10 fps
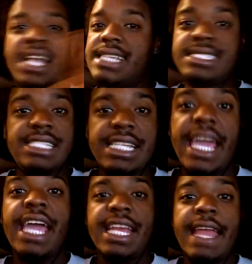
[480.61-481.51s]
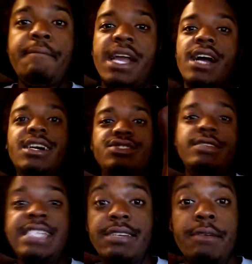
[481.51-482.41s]
They see that and they make a
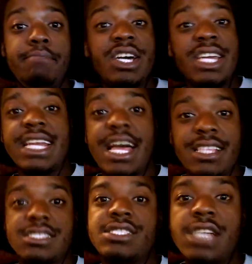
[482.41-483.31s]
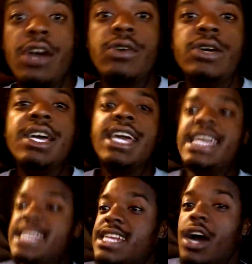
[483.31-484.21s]
hundred a billion dollars a show,
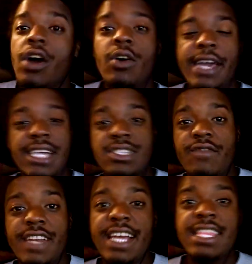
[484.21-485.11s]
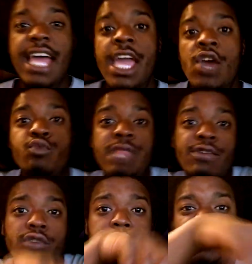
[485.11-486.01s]
and then the old heads over there like
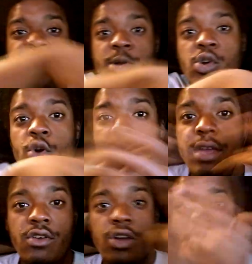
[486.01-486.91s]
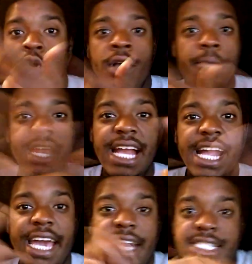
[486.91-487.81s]
lyrical, spiritual, miracle. Man, I
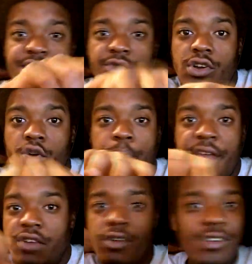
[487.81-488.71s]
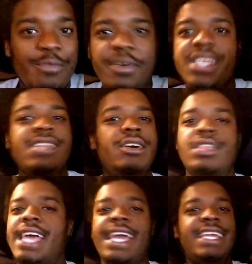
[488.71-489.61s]
got a chirical, pirical, put you know
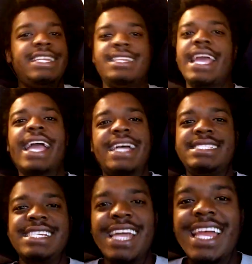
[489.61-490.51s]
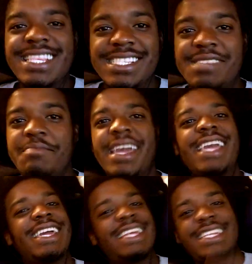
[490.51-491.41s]
like, and they got ten dollars in the
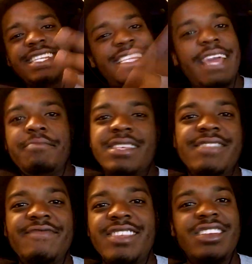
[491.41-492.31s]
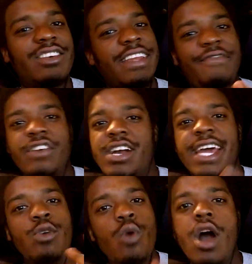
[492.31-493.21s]
bank, and they be you know they feel
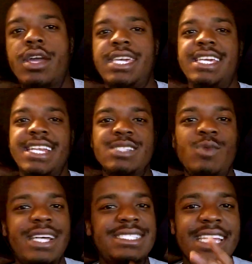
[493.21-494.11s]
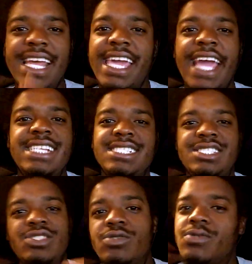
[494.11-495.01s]
kind of wonky. That's why I say they can't
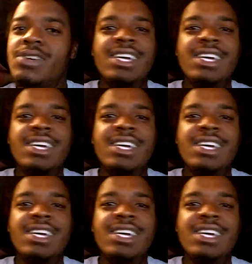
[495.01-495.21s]
just do